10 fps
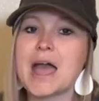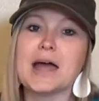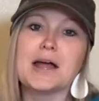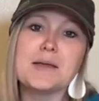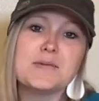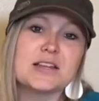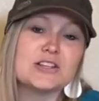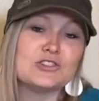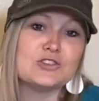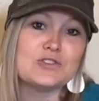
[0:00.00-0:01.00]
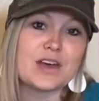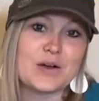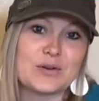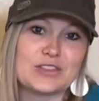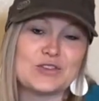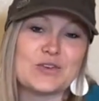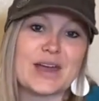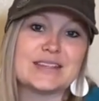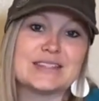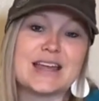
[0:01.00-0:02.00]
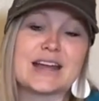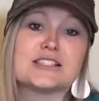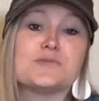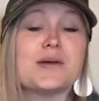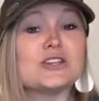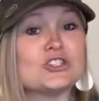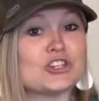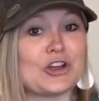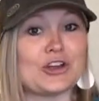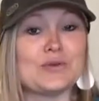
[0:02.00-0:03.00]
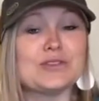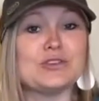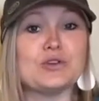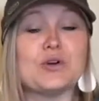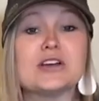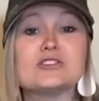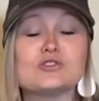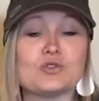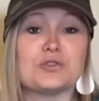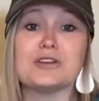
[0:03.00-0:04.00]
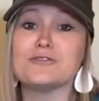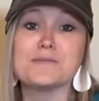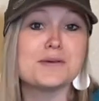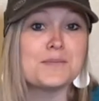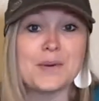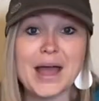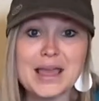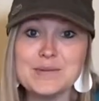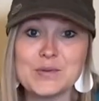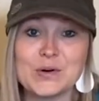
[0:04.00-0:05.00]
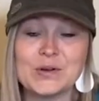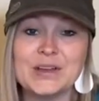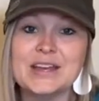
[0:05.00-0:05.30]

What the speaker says: And I'm gonna do that with you guys next by sharing with you a story from the Bible.